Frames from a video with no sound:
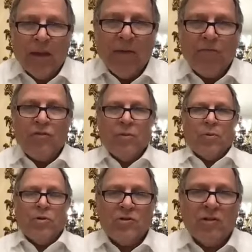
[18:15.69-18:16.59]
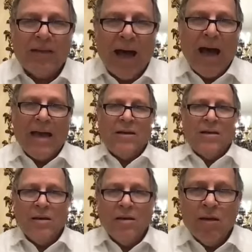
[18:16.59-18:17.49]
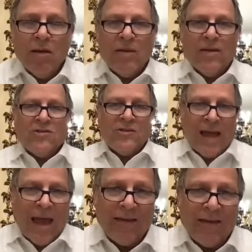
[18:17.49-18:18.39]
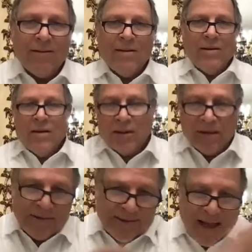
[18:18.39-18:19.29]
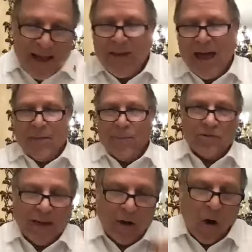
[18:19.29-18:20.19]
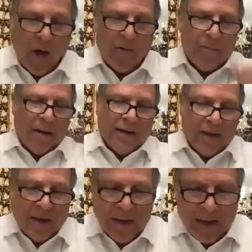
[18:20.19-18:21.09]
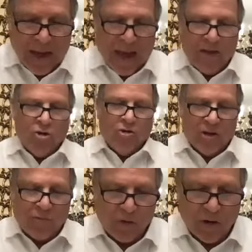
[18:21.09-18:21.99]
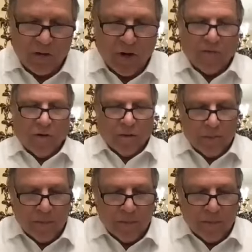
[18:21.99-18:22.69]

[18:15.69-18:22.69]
If the person died, the estate can sell the animals, take all the money, and use it for nadava.